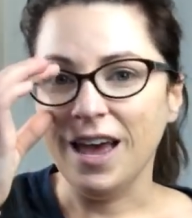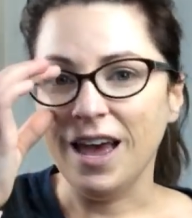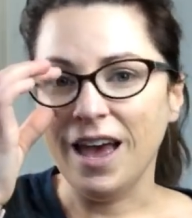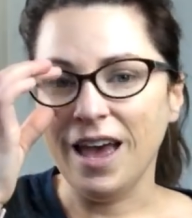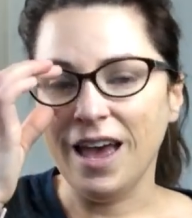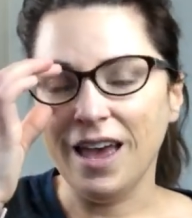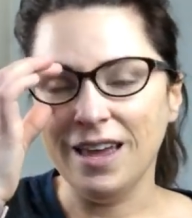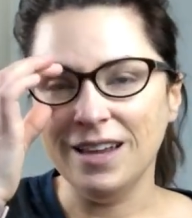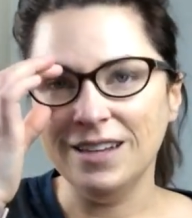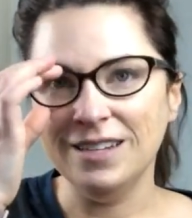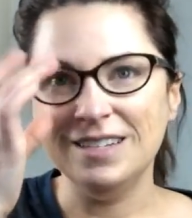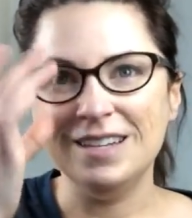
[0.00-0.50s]

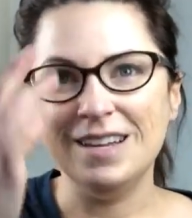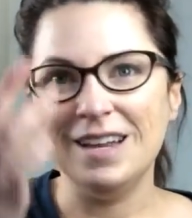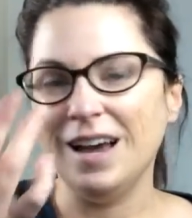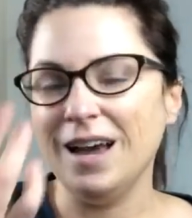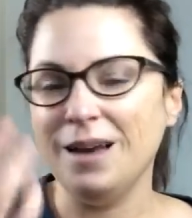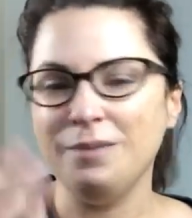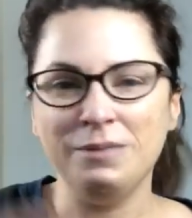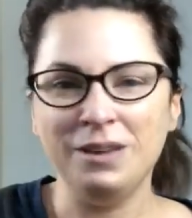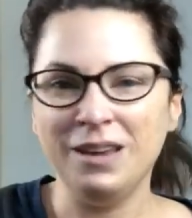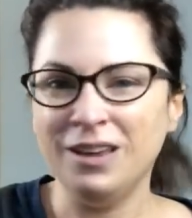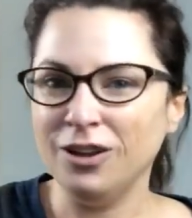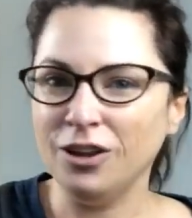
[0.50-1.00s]
And
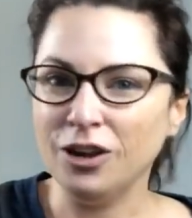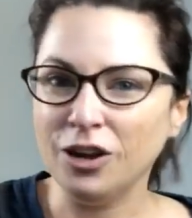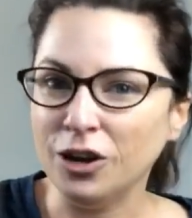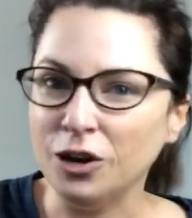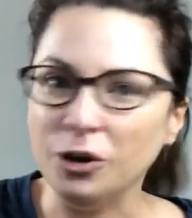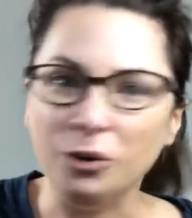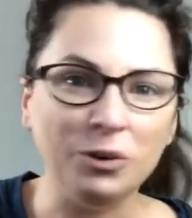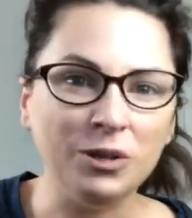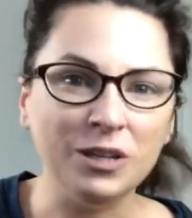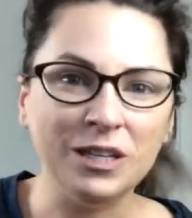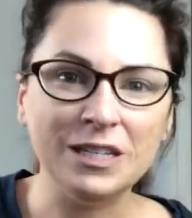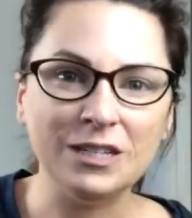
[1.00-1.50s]
I mean,
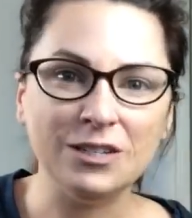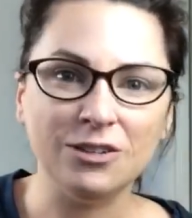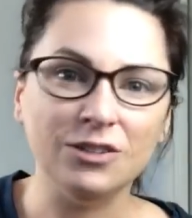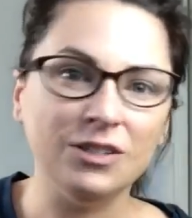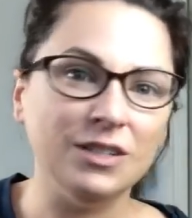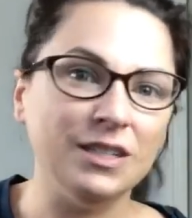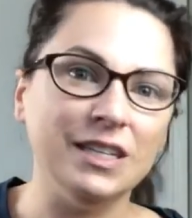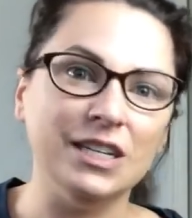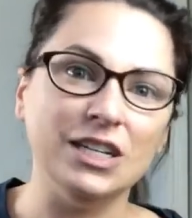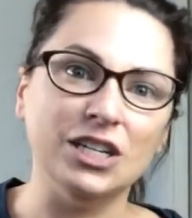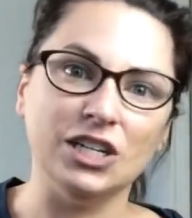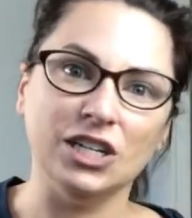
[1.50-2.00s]
cannolis are
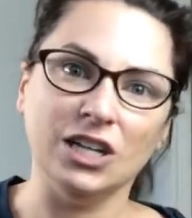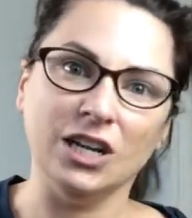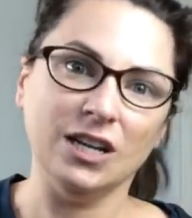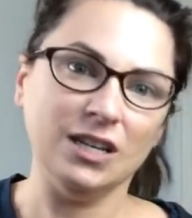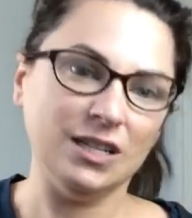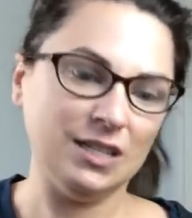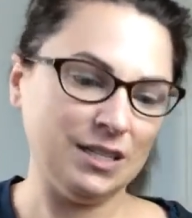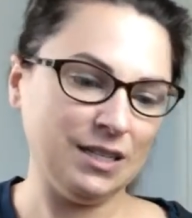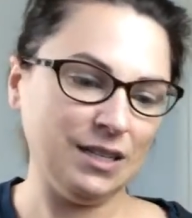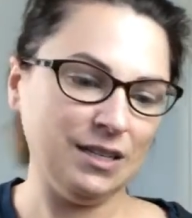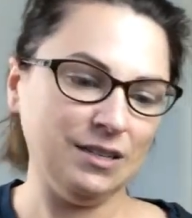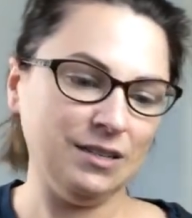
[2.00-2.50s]

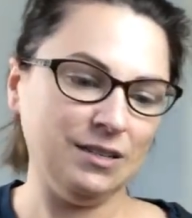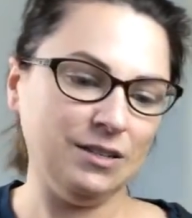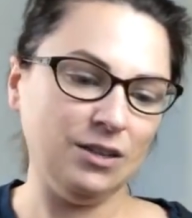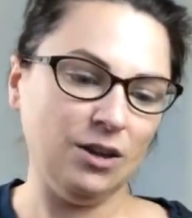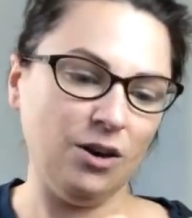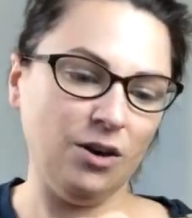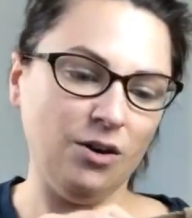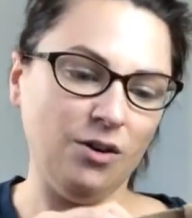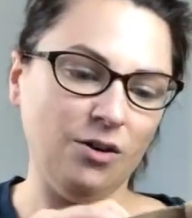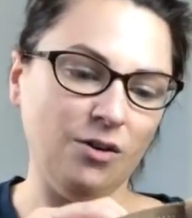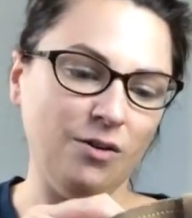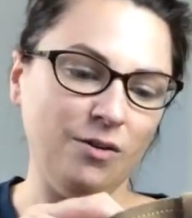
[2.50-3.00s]
delicious.
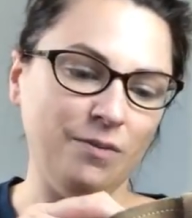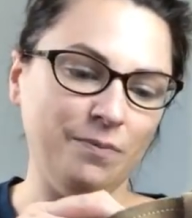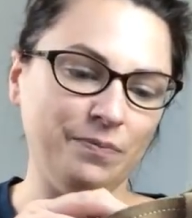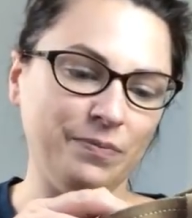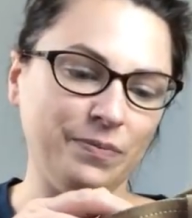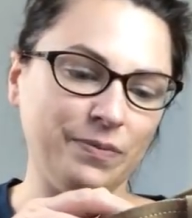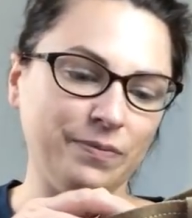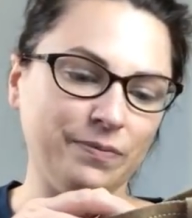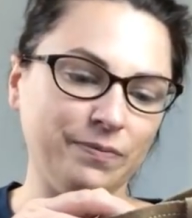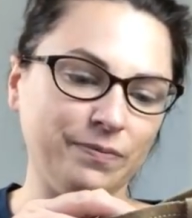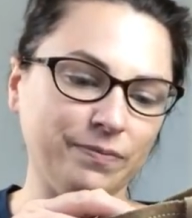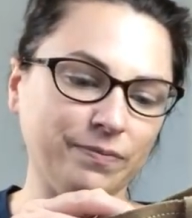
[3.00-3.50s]
So
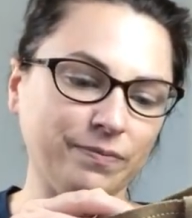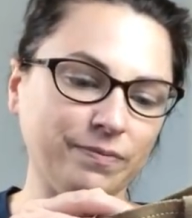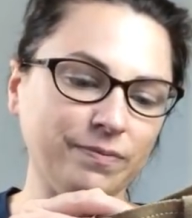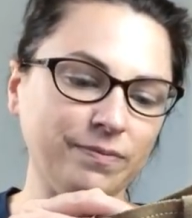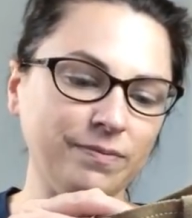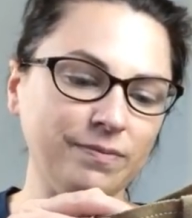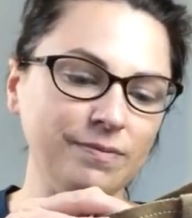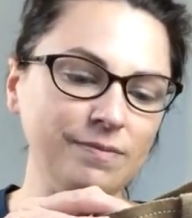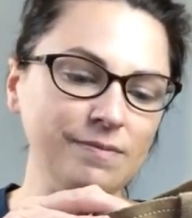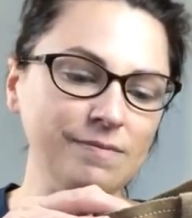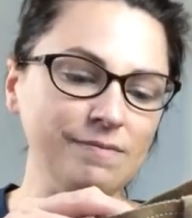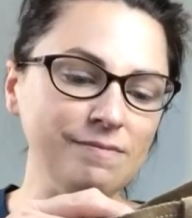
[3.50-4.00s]

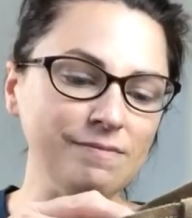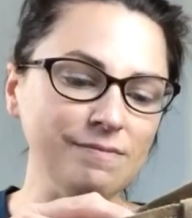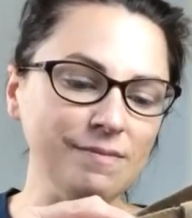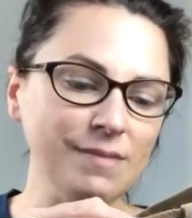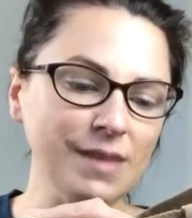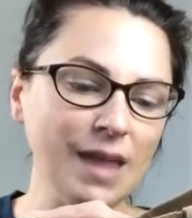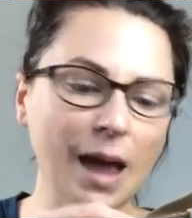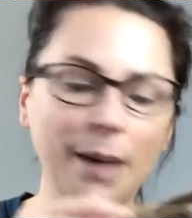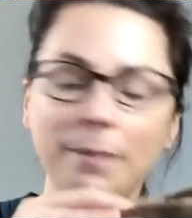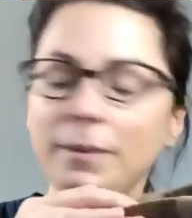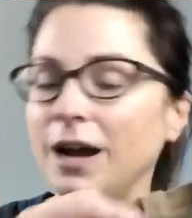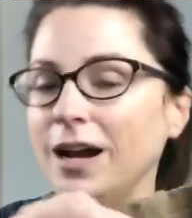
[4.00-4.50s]

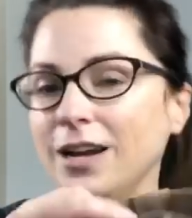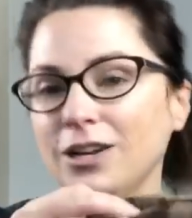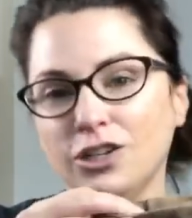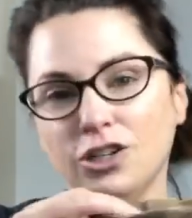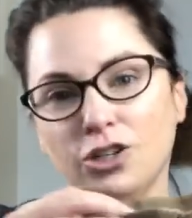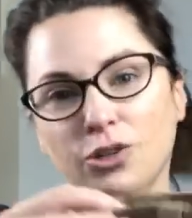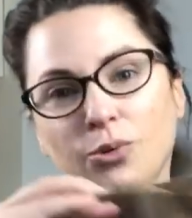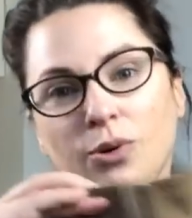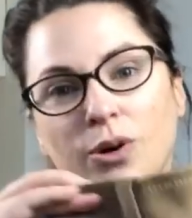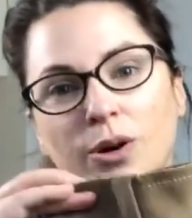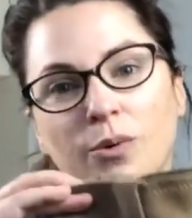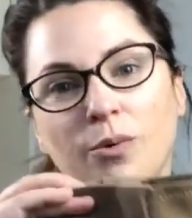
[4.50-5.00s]
I'm not
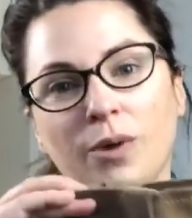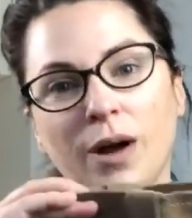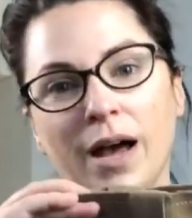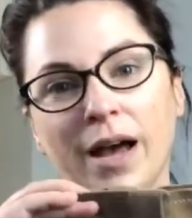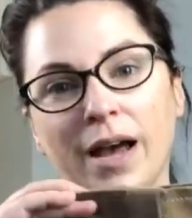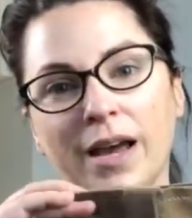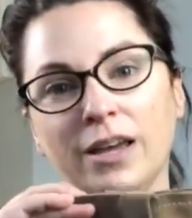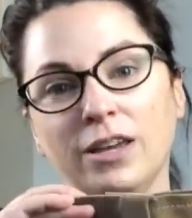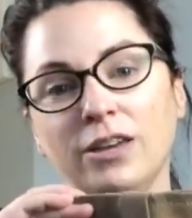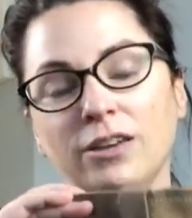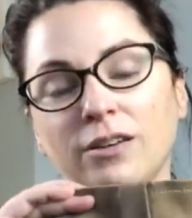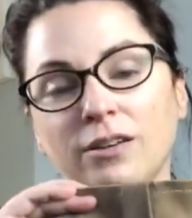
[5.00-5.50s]
sure
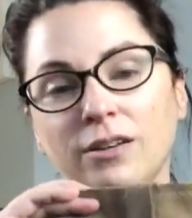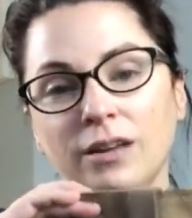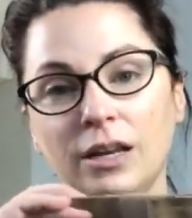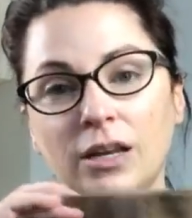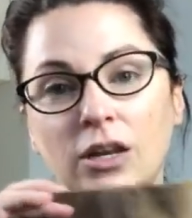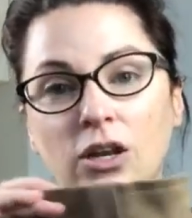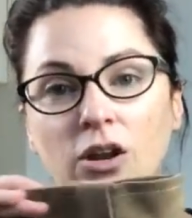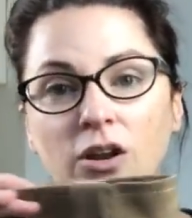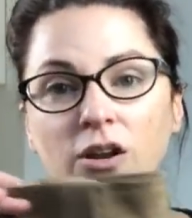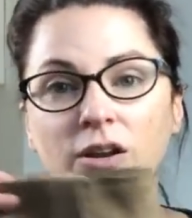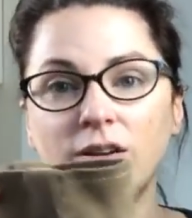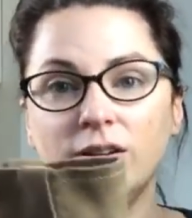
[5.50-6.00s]
why
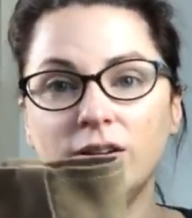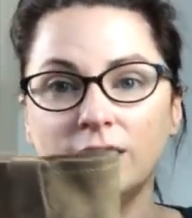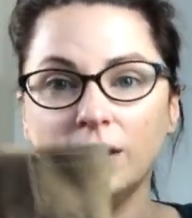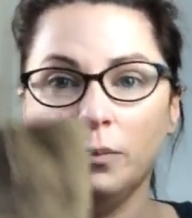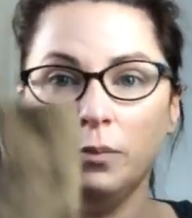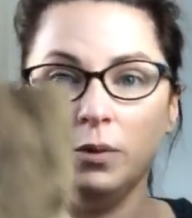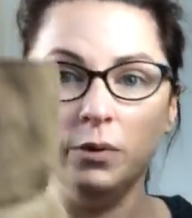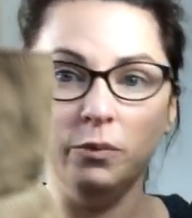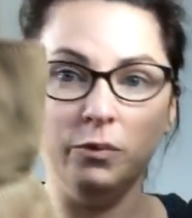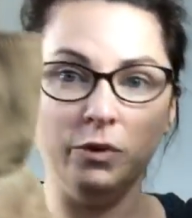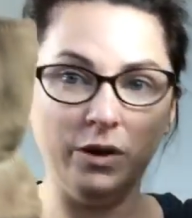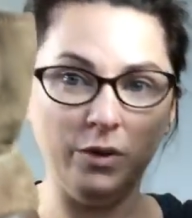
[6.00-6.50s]

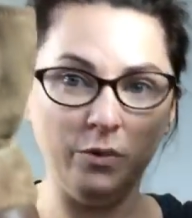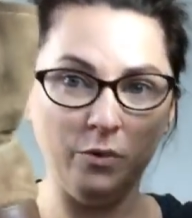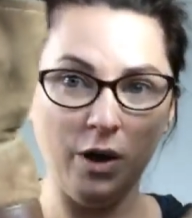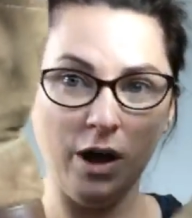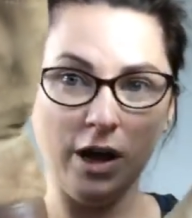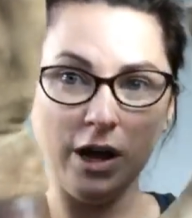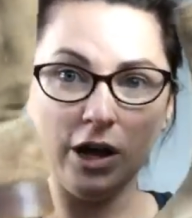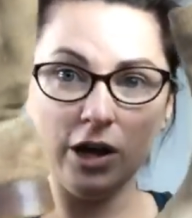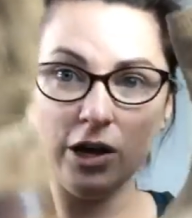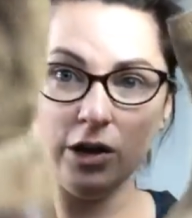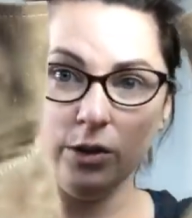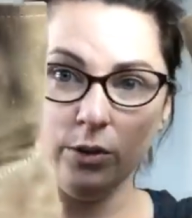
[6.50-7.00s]
someone wouldn't
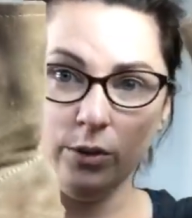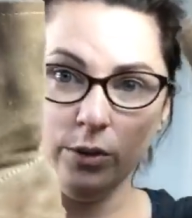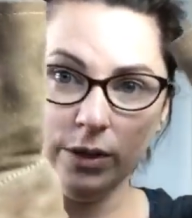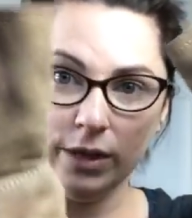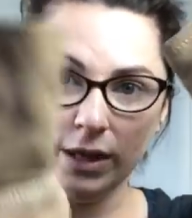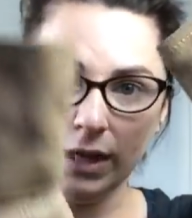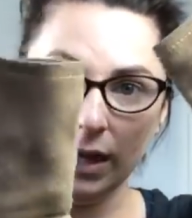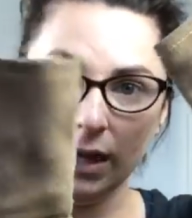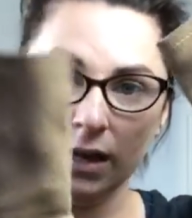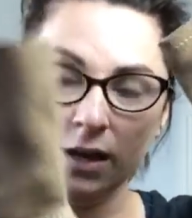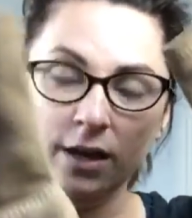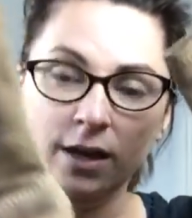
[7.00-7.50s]
want
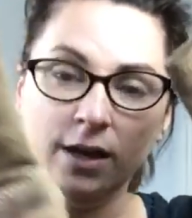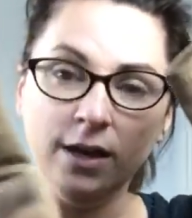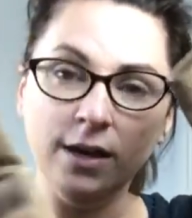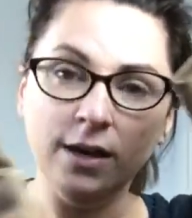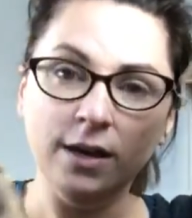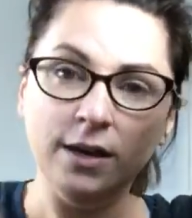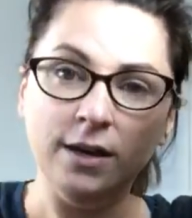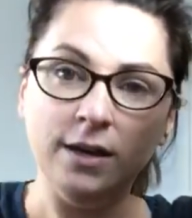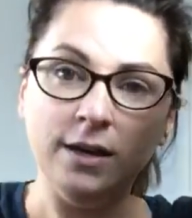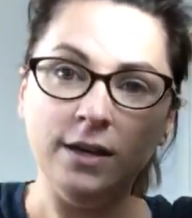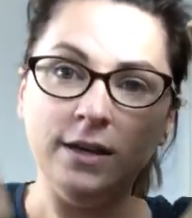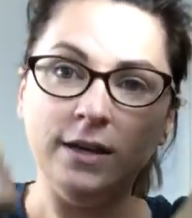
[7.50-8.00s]
cannoli
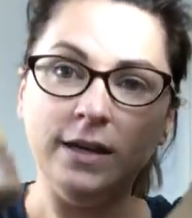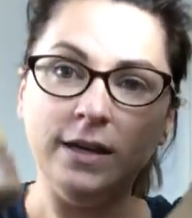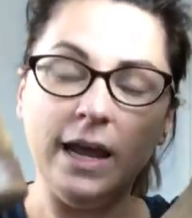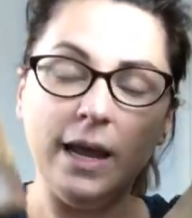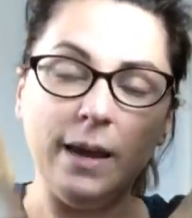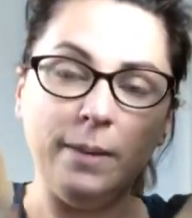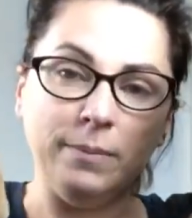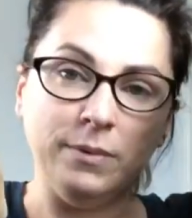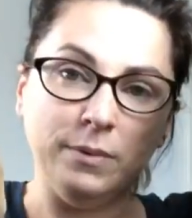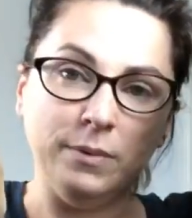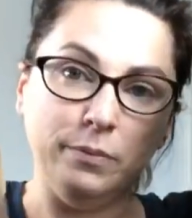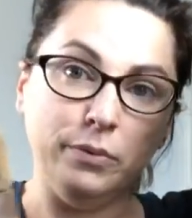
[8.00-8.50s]

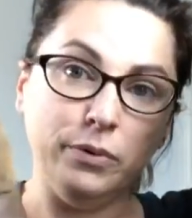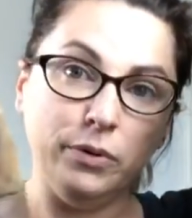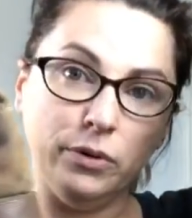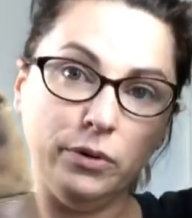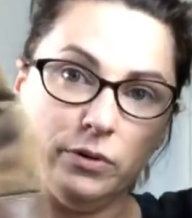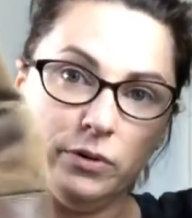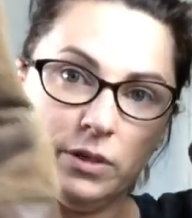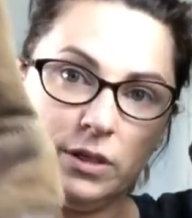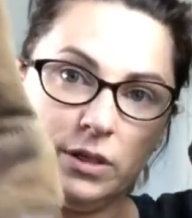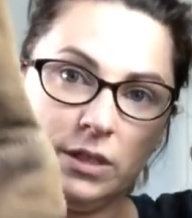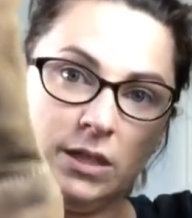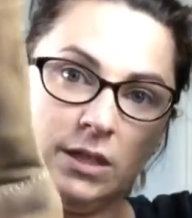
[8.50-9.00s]
named
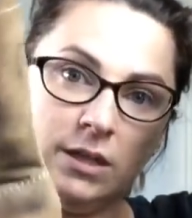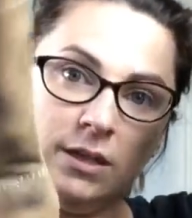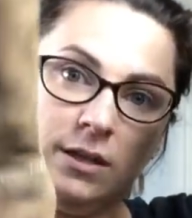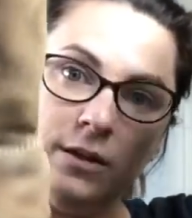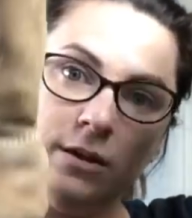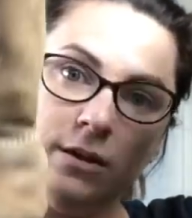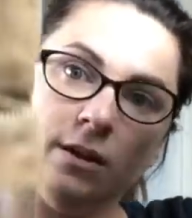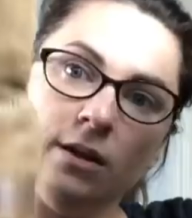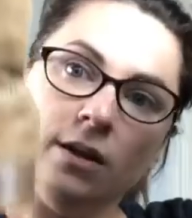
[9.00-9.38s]
boots.